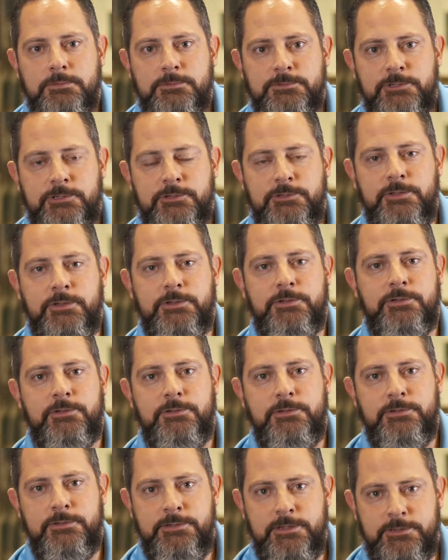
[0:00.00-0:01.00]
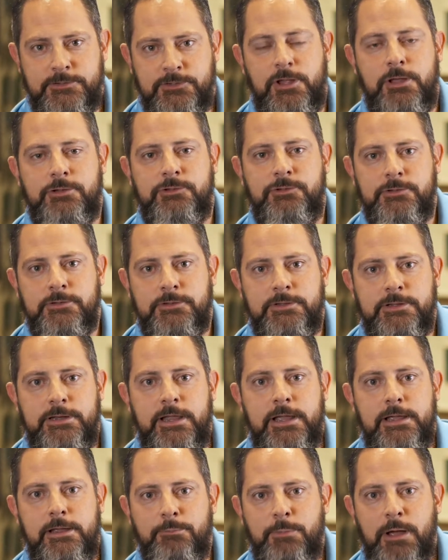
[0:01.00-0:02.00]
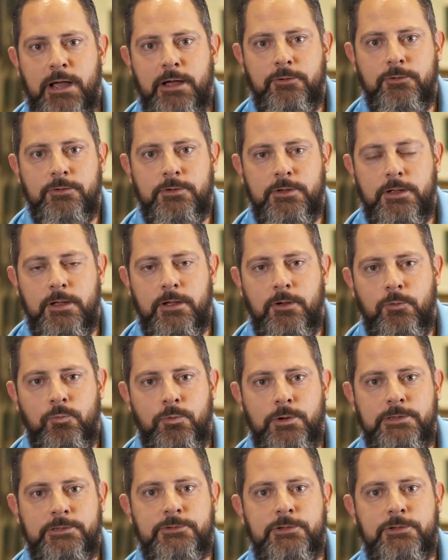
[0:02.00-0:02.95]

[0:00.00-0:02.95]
Just discussion today about what